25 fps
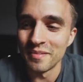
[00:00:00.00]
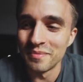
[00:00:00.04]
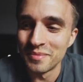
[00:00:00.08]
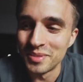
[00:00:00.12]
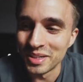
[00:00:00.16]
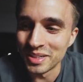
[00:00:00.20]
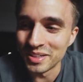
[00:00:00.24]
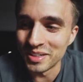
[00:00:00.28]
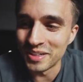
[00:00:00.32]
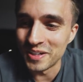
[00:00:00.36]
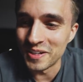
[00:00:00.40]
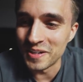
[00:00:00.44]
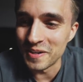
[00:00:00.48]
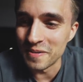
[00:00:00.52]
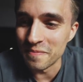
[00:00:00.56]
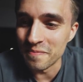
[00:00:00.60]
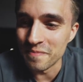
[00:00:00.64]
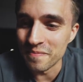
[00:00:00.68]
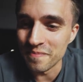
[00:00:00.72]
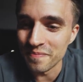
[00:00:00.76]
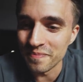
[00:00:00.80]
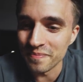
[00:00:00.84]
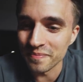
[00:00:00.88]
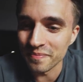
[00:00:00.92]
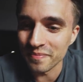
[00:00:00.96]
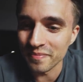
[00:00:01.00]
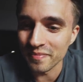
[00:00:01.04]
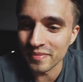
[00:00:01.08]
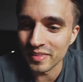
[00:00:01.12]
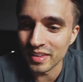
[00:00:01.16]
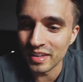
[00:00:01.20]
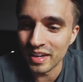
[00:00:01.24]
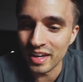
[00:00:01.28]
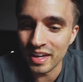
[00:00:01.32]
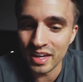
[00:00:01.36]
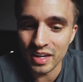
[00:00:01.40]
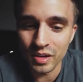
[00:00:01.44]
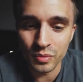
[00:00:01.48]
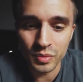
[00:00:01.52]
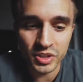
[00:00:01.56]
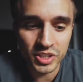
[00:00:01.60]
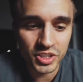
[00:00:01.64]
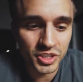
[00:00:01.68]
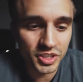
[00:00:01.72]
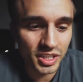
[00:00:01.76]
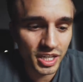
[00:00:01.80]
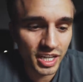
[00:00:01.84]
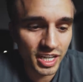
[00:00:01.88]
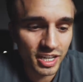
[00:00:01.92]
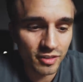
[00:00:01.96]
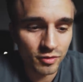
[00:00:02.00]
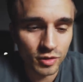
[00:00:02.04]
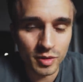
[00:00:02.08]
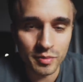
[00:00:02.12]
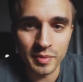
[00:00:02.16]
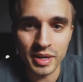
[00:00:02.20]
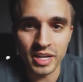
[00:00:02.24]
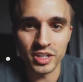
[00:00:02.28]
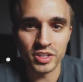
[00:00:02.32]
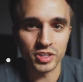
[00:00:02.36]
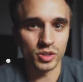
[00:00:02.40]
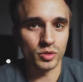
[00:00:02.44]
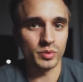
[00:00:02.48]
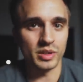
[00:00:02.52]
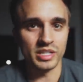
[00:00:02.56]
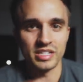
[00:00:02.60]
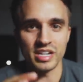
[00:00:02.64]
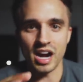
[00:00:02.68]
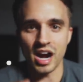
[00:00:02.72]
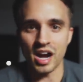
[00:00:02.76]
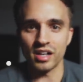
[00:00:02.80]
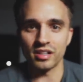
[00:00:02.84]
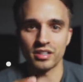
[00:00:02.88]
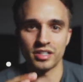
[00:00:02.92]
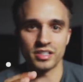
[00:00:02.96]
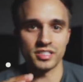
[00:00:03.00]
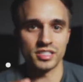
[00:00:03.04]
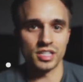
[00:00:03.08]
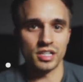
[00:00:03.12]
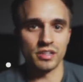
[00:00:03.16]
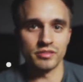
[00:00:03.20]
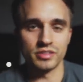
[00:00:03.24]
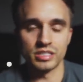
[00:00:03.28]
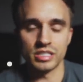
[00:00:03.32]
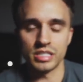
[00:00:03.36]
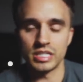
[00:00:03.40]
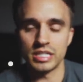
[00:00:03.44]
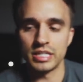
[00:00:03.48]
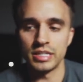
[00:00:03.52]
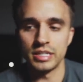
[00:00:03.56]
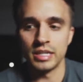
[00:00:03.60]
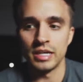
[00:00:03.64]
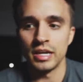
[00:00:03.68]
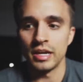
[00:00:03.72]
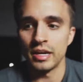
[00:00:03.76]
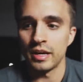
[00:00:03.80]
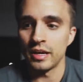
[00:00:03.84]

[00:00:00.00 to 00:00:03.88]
But um, hey, we shave, we make sure we dial ourselves in,